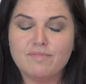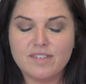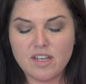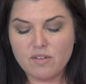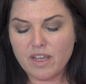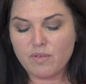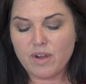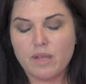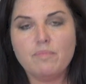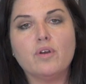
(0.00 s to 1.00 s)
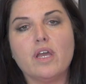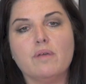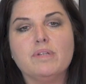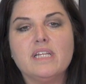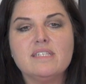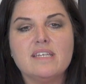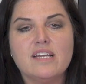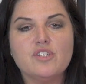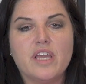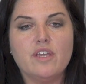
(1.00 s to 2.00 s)
So get ready. Okay, but let's
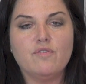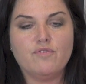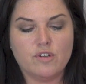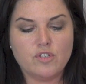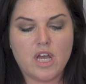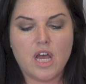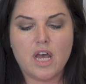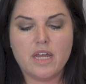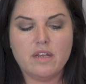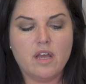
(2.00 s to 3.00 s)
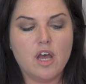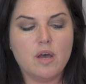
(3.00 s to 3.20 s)
educate you first on